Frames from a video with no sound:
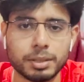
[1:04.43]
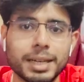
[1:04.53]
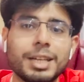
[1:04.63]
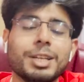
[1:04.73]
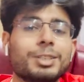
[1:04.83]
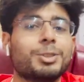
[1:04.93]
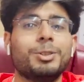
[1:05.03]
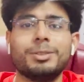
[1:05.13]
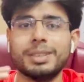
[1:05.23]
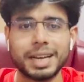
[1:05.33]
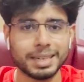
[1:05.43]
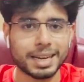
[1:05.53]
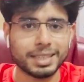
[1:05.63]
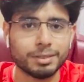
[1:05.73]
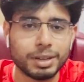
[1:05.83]
right? So again,
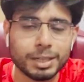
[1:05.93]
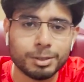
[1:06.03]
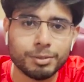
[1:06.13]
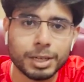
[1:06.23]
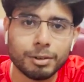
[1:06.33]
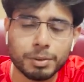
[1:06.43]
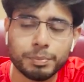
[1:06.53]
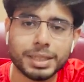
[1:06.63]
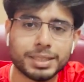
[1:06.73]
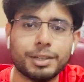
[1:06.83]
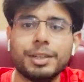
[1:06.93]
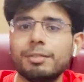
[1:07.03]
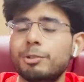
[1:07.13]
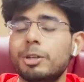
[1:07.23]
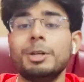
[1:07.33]
that is a very good way of impressing an
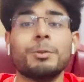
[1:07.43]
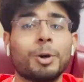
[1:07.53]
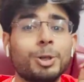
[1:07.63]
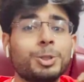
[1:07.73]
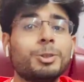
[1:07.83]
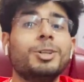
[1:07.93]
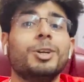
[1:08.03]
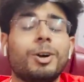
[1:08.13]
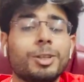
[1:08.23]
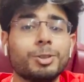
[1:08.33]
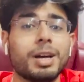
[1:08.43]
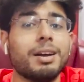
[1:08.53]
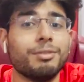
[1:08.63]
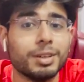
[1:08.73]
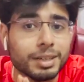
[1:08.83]
interviewer. Also, I
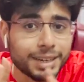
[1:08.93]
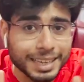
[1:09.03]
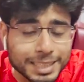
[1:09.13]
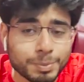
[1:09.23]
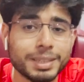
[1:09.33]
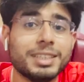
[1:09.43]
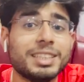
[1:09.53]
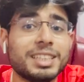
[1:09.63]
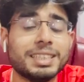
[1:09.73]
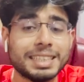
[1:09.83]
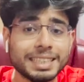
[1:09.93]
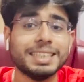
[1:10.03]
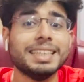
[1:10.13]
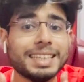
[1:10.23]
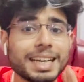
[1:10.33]
have explained
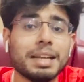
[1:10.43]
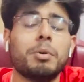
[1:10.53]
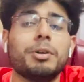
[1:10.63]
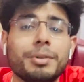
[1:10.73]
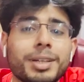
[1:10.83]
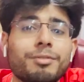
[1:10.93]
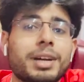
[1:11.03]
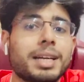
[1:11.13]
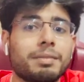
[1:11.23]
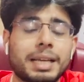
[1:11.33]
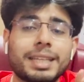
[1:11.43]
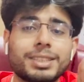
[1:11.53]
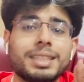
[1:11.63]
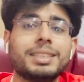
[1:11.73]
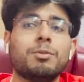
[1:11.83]
in detail about union find. I have an
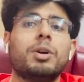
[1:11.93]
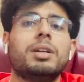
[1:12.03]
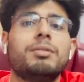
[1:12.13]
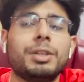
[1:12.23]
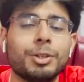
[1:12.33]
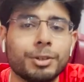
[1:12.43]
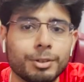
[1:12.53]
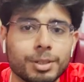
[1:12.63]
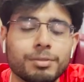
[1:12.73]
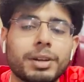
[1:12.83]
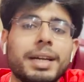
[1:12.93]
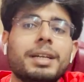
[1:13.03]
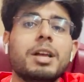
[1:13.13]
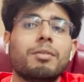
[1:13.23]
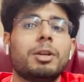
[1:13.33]
extensive one-hour video on union
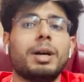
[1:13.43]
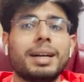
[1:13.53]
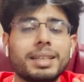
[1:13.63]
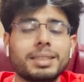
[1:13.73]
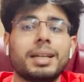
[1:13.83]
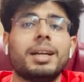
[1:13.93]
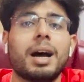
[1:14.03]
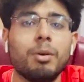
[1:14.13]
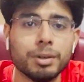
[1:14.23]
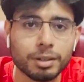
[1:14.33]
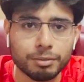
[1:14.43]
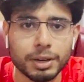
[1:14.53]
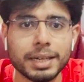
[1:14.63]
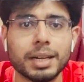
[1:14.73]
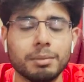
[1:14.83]
find, where you understand that how union
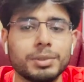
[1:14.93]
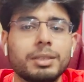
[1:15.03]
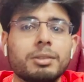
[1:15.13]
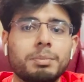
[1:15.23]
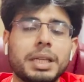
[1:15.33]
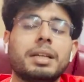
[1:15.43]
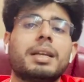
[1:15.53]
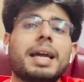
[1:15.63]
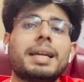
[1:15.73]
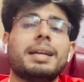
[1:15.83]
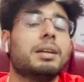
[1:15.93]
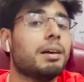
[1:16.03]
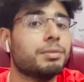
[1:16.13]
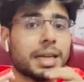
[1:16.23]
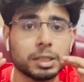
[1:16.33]
find comes into being, right? And
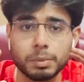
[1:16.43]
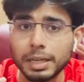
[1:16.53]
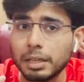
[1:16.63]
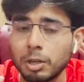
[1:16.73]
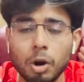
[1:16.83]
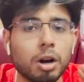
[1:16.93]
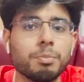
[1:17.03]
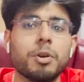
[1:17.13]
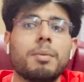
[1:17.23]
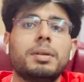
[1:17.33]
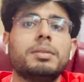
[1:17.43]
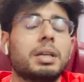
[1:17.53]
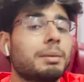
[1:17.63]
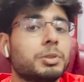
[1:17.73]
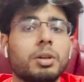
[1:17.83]
I've explained a lot of problems,
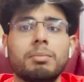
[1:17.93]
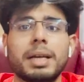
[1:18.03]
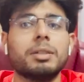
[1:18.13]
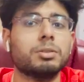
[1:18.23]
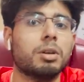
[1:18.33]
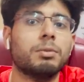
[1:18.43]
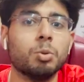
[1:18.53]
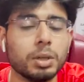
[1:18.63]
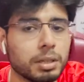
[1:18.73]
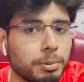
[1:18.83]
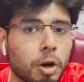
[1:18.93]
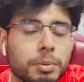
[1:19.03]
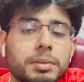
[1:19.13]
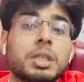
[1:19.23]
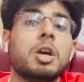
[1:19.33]
Amazon, Microsoft, Google
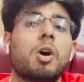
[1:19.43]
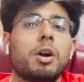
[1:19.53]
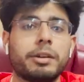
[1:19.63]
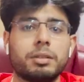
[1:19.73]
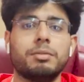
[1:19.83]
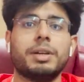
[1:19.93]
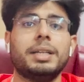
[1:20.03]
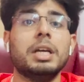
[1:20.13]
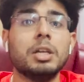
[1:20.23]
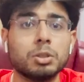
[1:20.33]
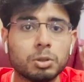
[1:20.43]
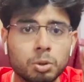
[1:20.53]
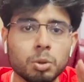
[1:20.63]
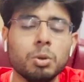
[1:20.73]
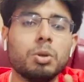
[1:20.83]
problems on union find. So
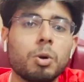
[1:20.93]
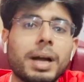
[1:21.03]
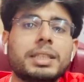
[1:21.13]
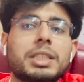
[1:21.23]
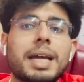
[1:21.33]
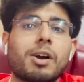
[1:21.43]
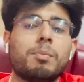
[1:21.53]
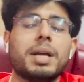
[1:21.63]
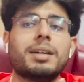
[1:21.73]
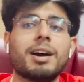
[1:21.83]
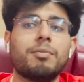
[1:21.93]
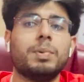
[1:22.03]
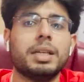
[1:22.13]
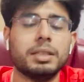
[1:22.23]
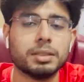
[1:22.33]
do go and check out my graph
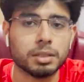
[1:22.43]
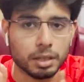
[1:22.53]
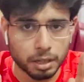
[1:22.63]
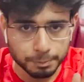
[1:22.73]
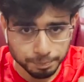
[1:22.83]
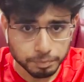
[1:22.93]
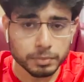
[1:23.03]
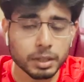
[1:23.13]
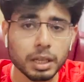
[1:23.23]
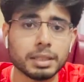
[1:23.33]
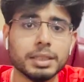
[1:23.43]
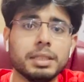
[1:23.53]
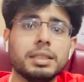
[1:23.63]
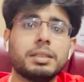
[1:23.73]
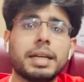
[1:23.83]
playlist
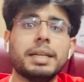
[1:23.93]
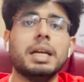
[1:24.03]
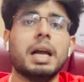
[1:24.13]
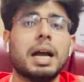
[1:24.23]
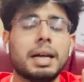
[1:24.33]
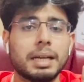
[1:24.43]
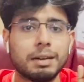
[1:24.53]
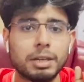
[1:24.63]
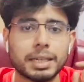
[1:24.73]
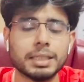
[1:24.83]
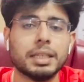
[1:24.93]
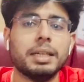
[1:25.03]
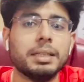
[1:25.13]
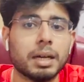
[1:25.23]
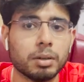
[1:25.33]
series, right? I will attach the
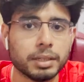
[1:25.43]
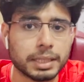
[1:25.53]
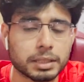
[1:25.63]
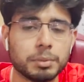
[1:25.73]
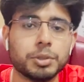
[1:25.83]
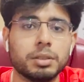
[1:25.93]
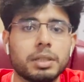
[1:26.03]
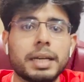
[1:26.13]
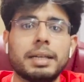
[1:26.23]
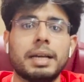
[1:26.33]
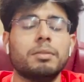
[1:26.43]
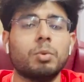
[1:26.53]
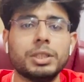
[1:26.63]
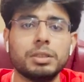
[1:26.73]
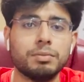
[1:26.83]
link down in description, right? And
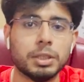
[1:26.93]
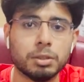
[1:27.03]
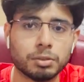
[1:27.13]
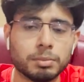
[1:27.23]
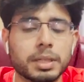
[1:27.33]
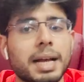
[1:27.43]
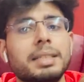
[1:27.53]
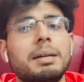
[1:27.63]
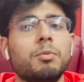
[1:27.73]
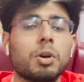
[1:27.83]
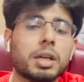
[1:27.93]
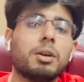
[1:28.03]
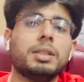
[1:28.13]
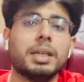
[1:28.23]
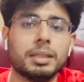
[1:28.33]
watch the videos from scratch. I'm working
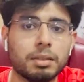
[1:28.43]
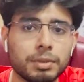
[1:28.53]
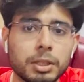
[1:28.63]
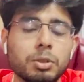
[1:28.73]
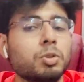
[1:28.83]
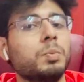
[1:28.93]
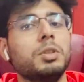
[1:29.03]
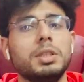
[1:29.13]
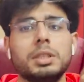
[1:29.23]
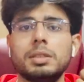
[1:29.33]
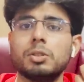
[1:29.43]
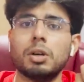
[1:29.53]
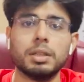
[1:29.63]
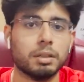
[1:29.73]
on the other videos. Topological sort